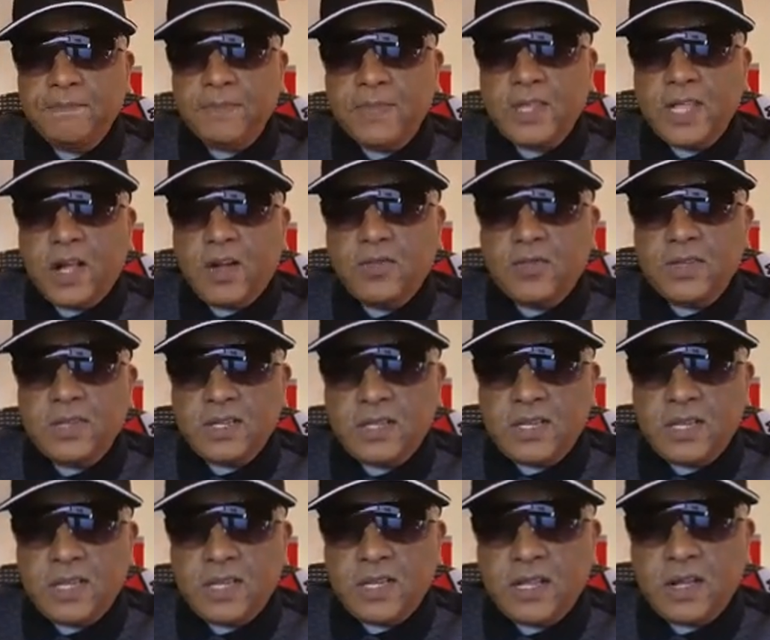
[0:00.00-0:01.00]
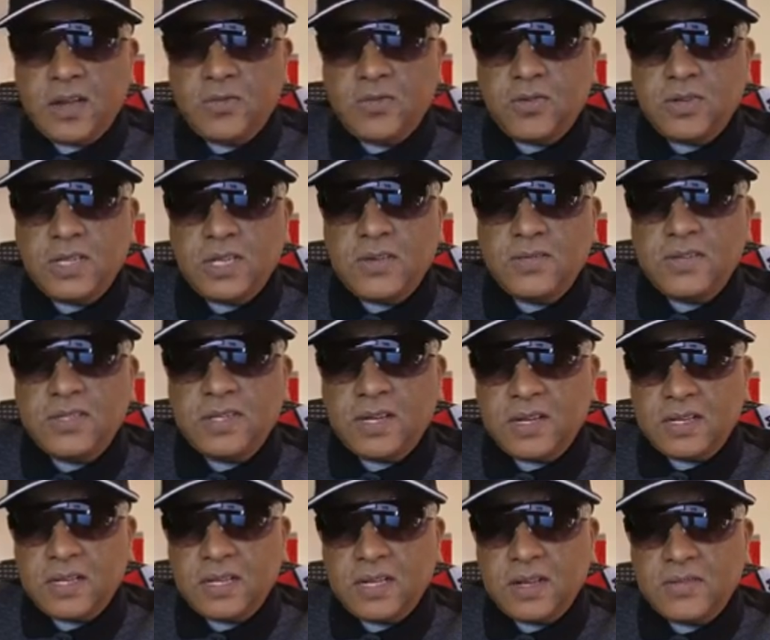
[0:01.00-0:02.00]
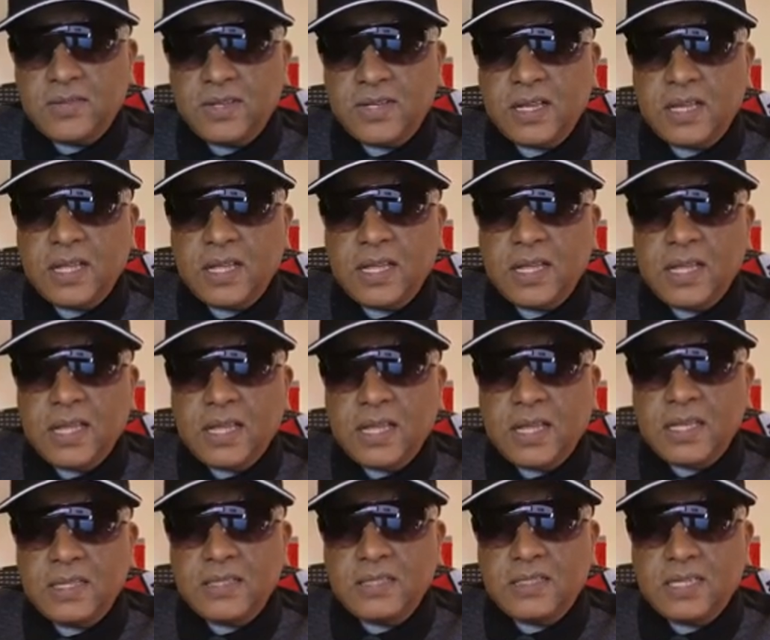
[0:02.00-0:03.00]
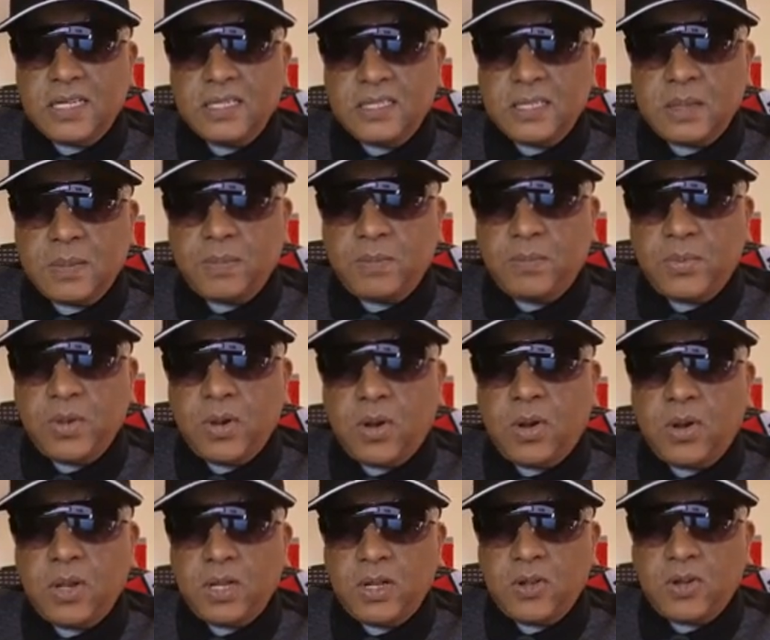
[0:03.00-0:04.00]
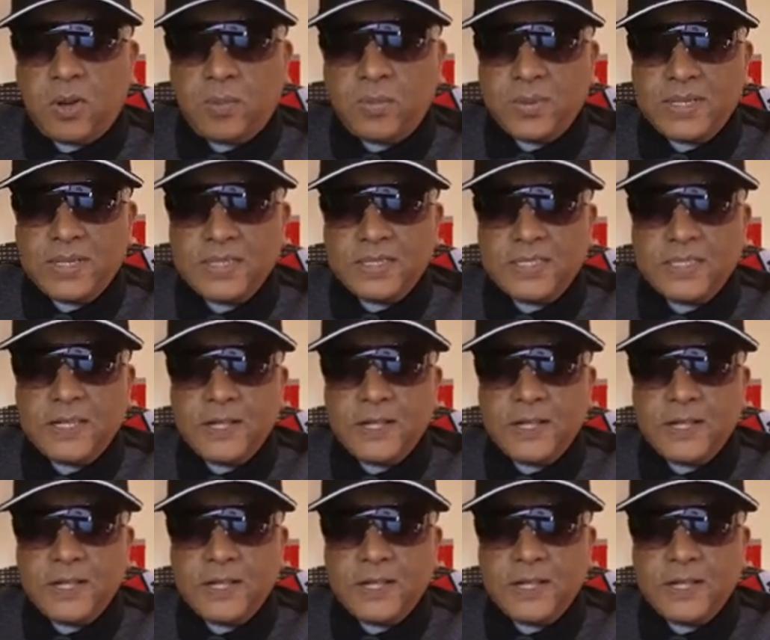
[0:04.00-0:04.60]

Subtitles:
Now for David Sankri governor, it's just pure incompetence.